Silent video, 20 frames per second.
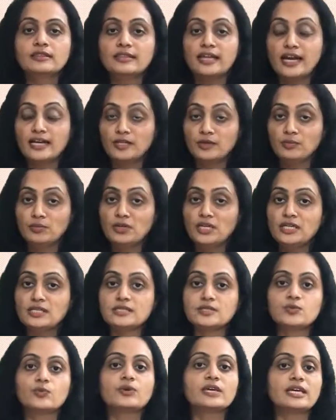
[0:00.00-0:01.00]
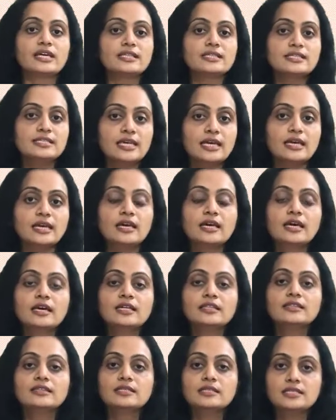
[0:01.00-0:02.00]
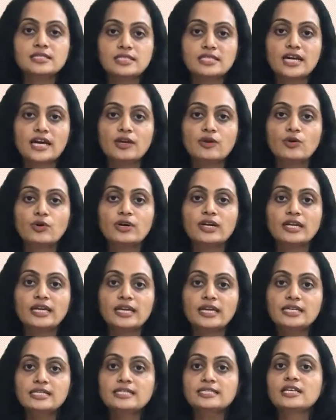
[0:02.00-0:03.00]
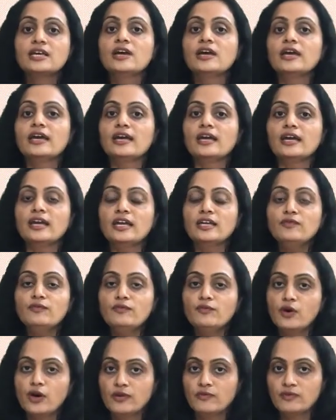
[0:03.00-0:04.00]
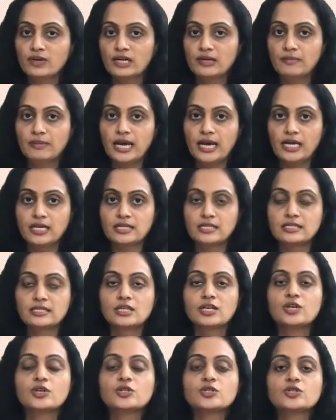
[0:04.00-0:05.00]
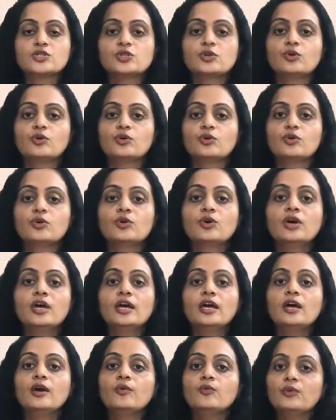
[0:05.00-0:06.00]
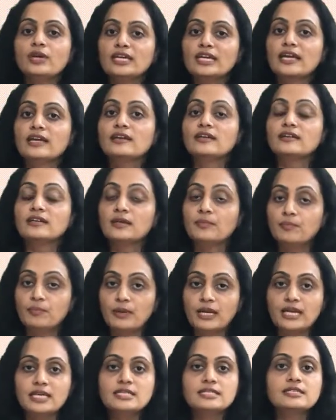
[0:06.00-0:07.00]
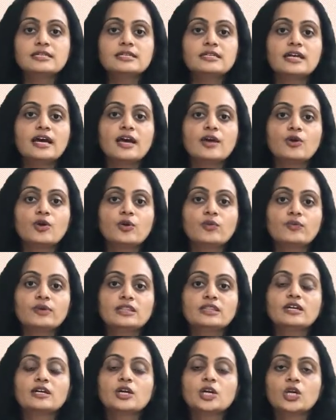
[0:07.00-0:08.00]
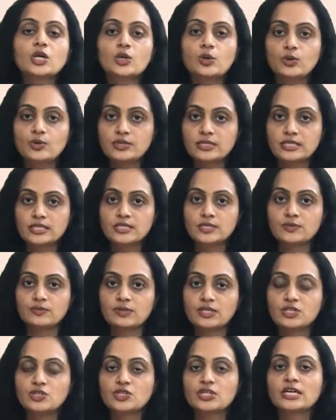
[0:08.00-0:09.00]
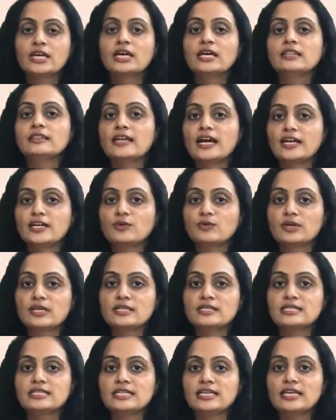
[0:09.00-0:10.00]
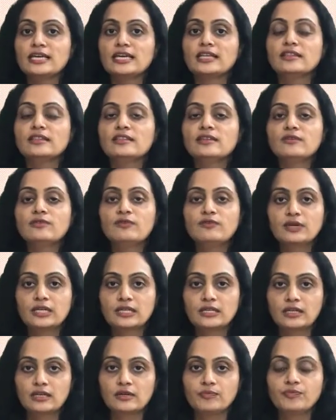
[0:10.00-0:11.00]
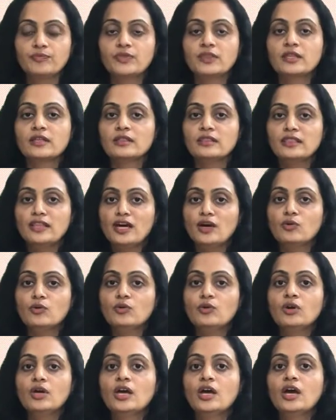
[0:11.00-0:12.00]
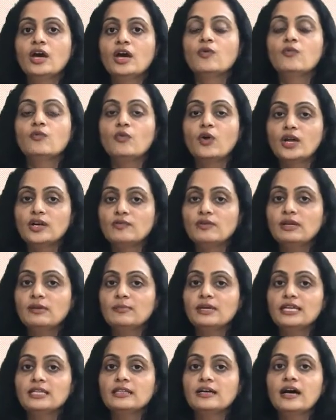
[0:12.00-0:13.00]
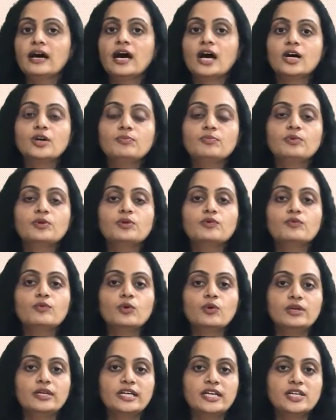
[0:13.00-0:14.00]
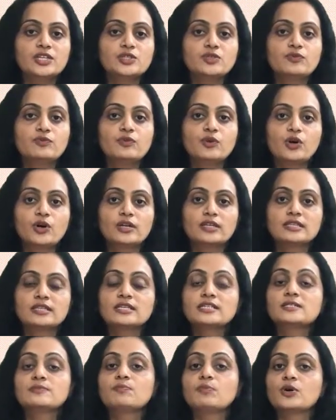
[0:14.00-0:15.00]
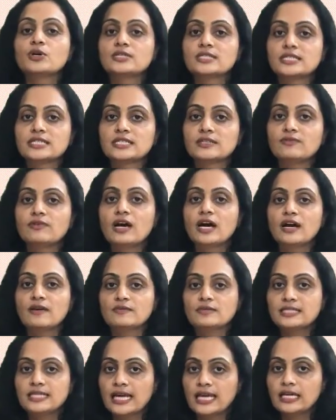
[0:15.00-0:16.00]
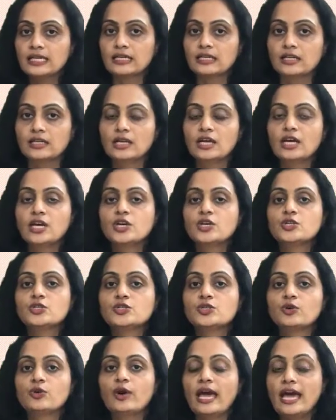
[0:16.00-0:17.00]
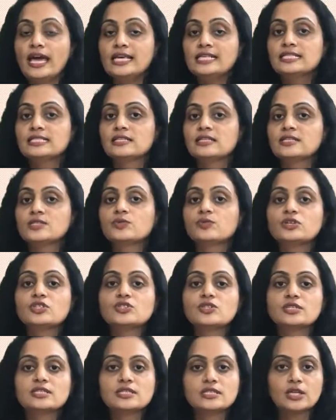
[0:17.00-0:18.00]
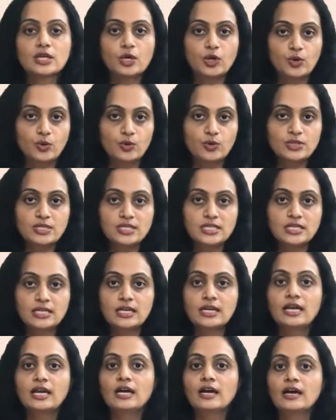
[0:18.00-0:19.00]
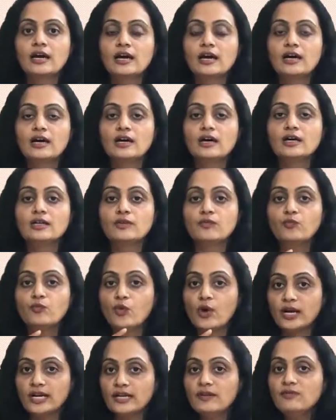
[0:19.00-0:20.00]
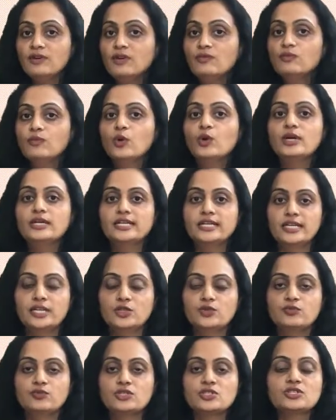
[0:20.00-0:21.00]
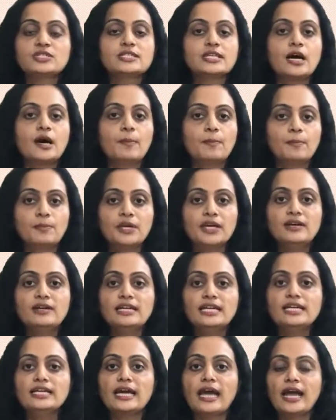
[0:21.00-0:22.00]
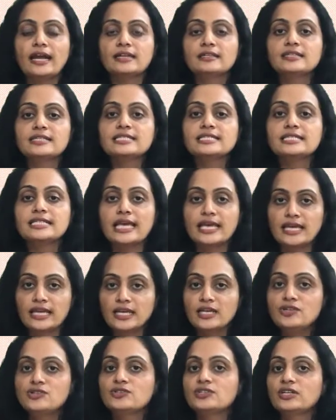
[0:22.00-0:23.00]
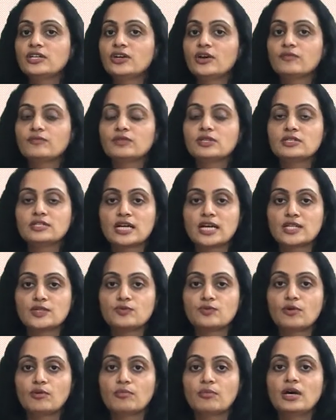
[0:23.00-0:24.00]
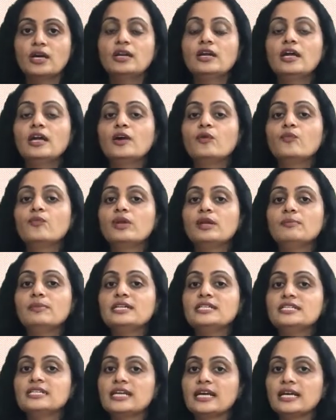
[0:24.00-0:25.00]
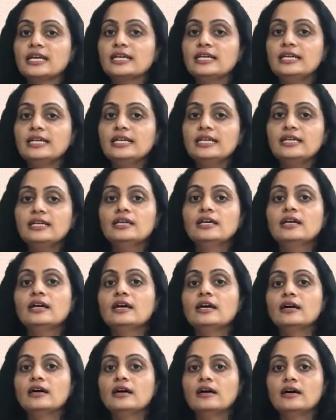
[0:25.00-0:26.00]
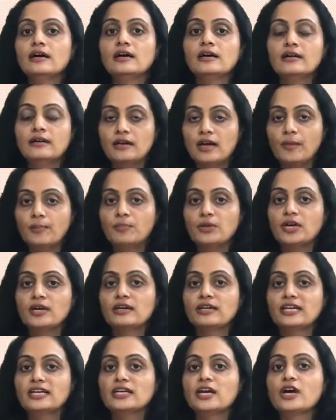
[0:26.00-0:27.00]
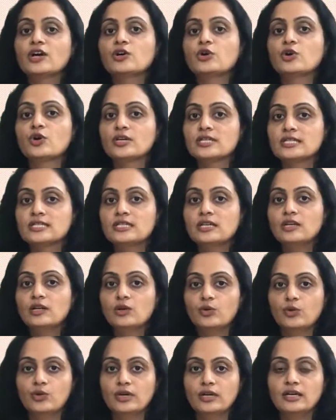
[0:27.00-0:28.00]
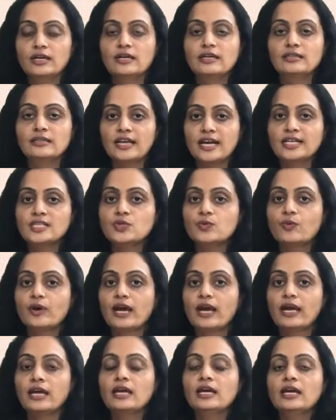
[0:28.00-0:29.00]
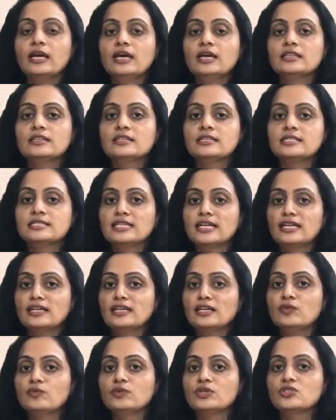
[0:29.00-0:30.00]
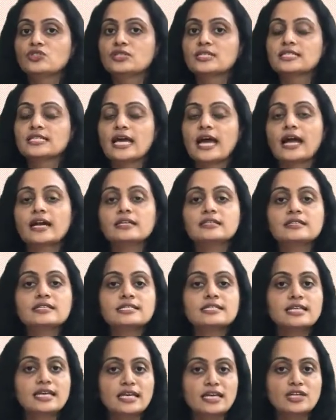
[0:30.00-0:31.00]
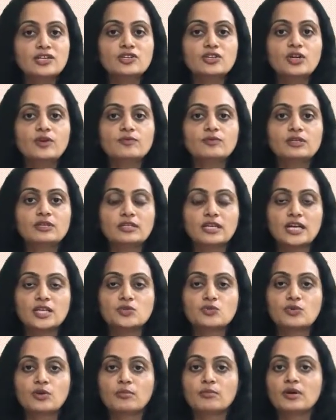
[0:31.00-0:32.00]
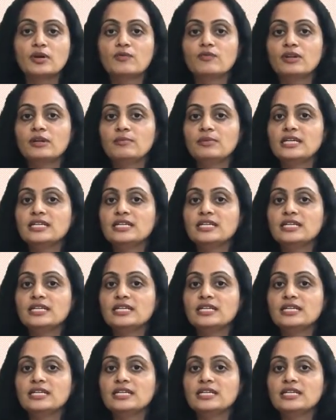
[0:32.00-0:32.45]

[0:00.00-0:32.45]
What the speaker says: That means we can say this diode is in forward bias. So we can replace the diode with the closed switch that you can see in the figure. Now what will be the output voltage for this positive half cycle? So as the switch is closed, whatever voltage which is appearing at the secondary of the transformer will be directly appearing across the load. That's why the signal which is at the secondary of the transformer will